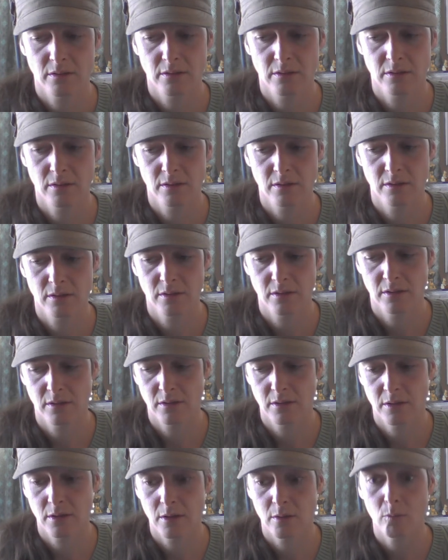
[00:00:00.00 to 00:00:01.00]
I don't know.
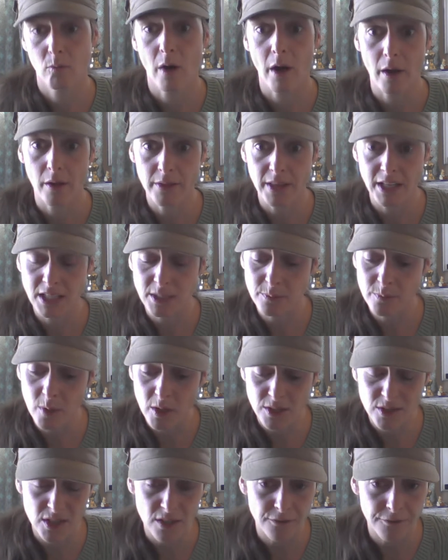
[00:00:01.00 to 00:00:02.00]
Well, that's right.
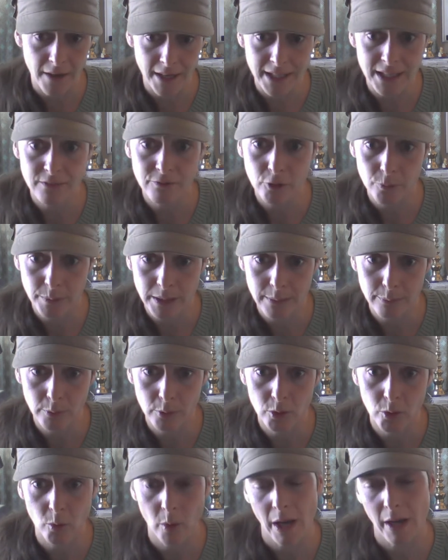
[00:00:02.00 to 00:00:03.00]
it's defining for
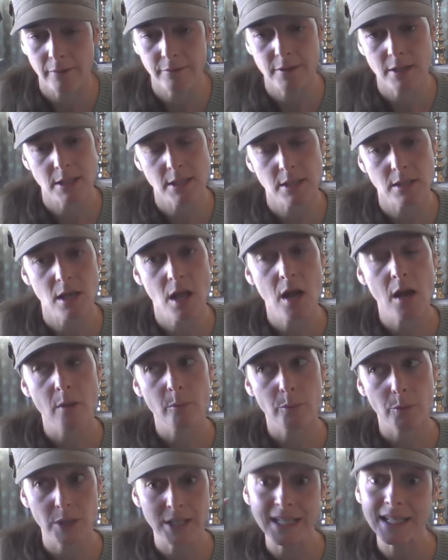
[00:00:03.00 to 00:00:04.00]
people who have this
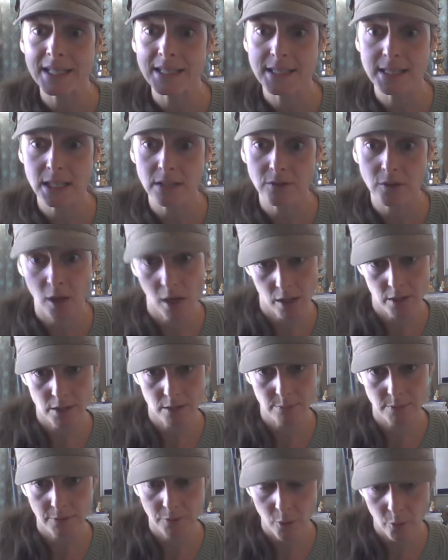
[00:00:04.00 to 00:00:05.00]
preconceived
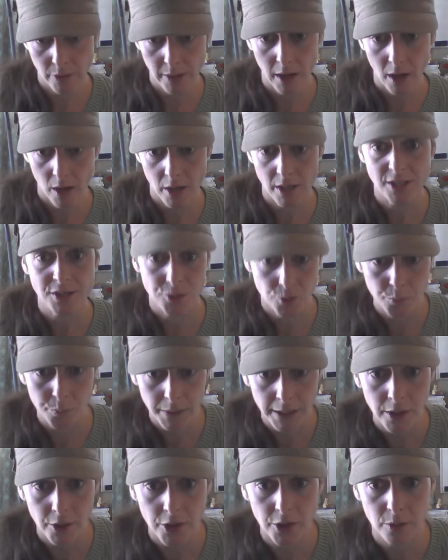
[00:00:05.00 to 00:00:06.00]
concept of who they are as
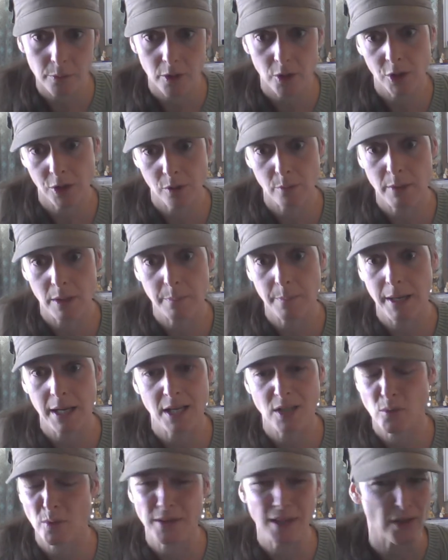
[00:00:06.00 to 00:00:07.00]
superior human
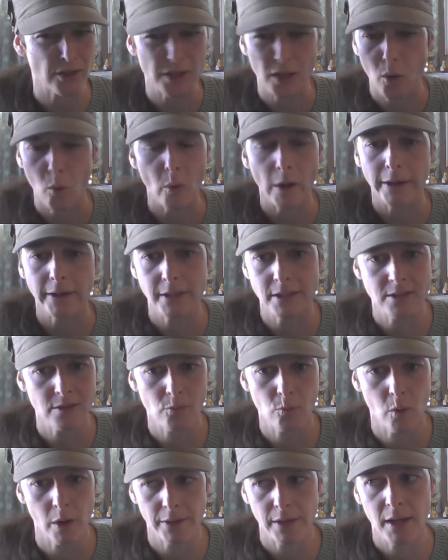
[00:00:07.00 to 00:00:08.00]
beings without the awareness
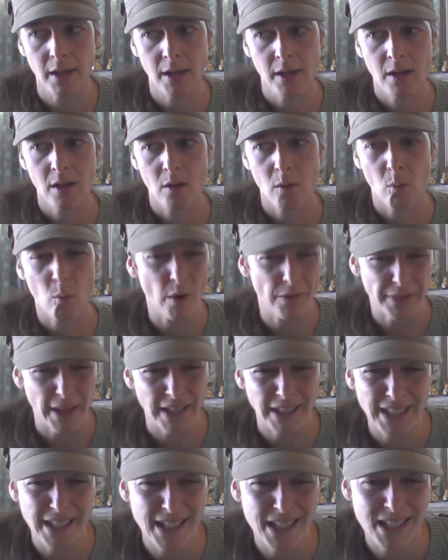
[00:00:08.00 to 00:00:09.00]
of what what
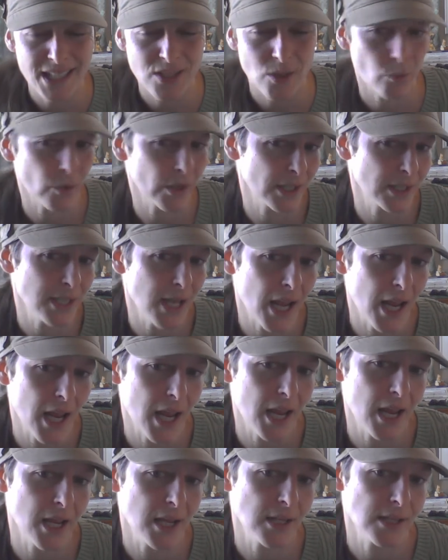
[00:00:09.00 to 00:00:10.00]
that is or what it
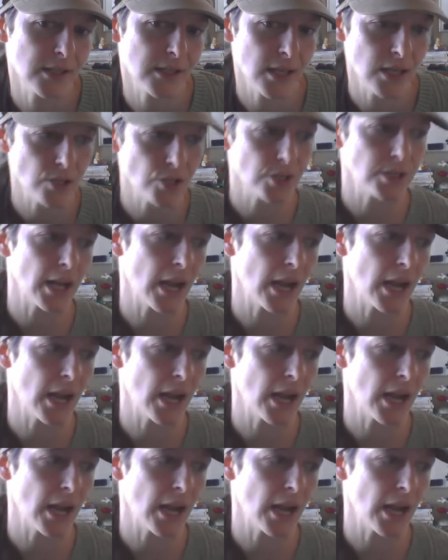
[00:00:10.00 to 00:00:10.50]
takes. They just